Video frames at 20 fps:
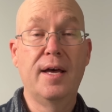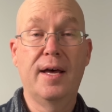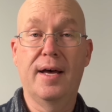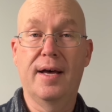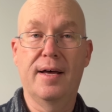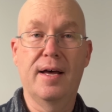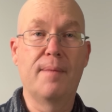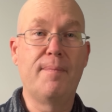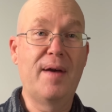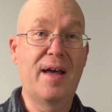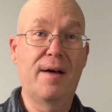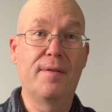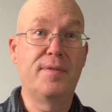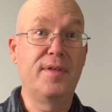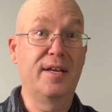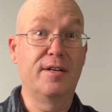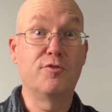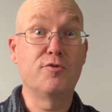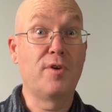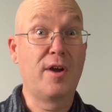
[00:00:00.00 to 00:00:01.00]
About
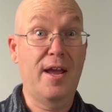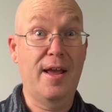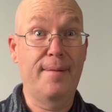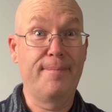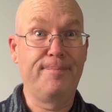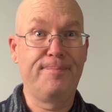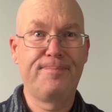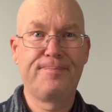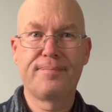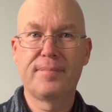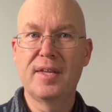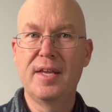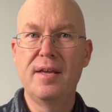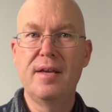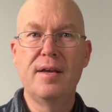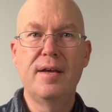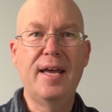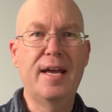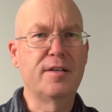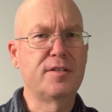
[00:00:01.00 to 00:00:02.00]
their dram.
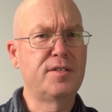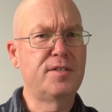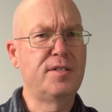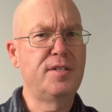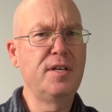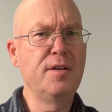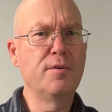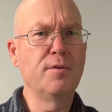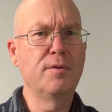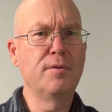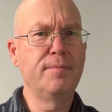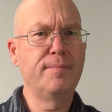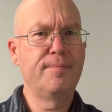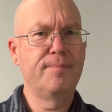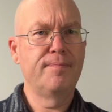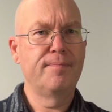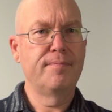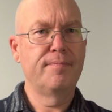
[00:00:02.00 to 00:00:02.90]
Our single